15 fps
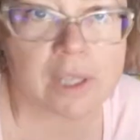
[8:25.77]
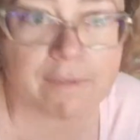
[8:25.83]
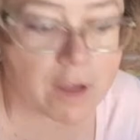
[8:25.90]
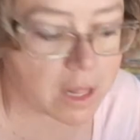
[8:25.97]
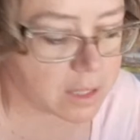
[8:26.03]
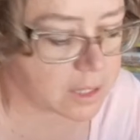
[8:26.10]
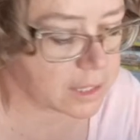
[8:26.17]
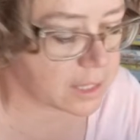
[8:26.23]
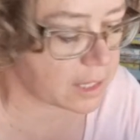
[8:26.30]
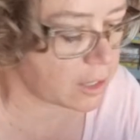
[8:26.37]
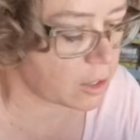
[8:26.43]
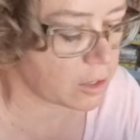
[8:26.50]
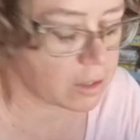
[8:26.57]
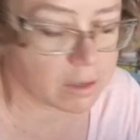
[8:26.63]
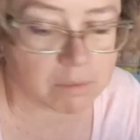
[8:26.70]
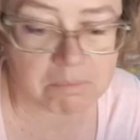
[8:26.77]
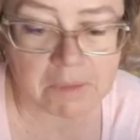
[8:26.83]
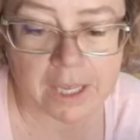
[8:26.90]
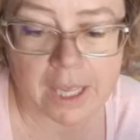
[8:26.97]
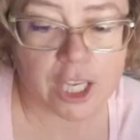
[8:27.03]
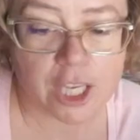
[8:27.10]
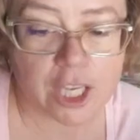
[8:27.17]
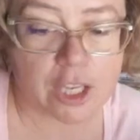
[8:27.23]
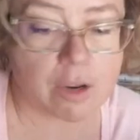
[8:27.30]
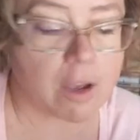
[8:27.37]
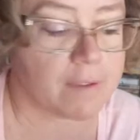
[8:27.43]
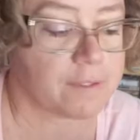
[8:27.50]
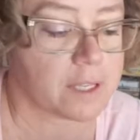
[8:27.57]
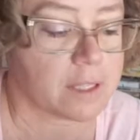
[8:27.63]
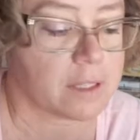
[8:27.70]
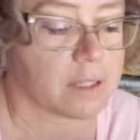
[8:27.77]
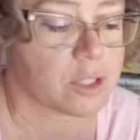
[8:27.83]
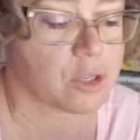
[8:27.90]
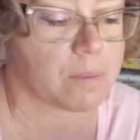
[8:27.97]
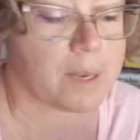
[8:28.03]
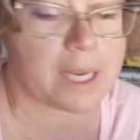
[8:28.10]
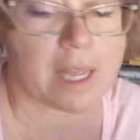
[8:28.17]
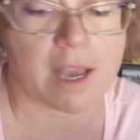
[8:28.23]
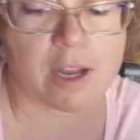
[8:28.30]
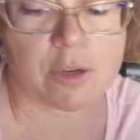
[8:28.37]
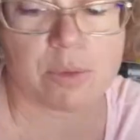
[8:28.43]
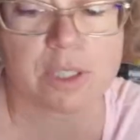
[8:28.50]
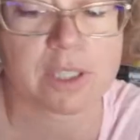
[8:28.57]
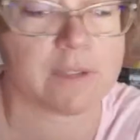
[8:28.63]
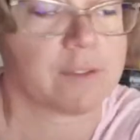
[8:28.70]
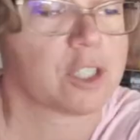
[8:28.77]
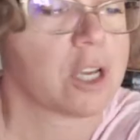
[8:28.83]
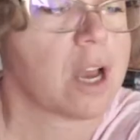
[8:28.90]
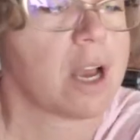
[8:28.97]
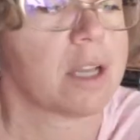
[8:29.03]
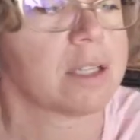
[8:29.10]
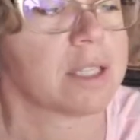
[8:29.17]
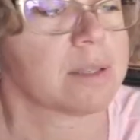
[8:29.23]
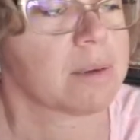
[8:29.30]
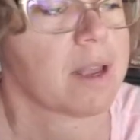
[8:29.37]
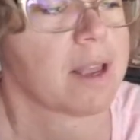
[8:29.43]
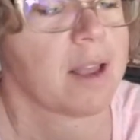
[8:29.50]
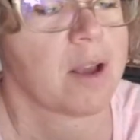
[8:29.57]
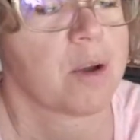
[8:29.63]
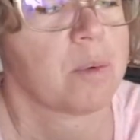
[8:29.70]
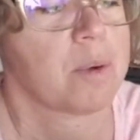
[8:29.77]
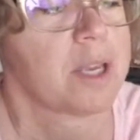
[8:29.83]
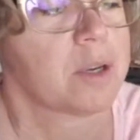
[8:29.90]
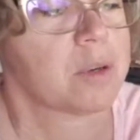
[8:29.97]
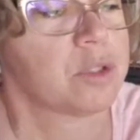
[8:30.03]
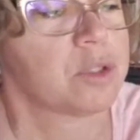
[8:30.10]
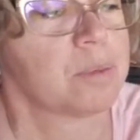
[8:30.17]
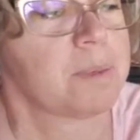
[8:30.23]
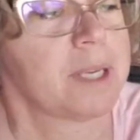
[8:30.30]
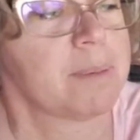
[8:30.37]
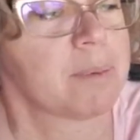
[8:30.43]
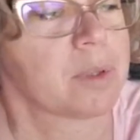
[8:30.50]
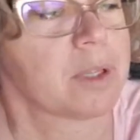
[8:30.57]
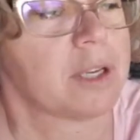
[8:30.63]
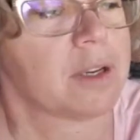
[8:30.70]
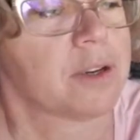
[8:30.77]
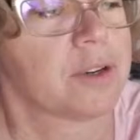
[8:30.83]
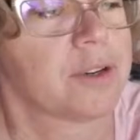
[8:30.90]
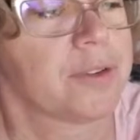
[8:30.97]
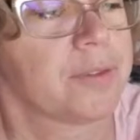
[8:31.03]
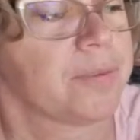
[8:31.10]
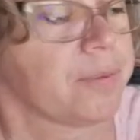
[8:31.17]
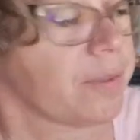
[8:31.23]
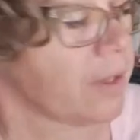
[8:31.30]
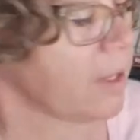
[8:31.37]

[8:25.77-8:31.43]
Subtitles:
volunteer. You know, I've done so many hundreds of shots. We could do people here.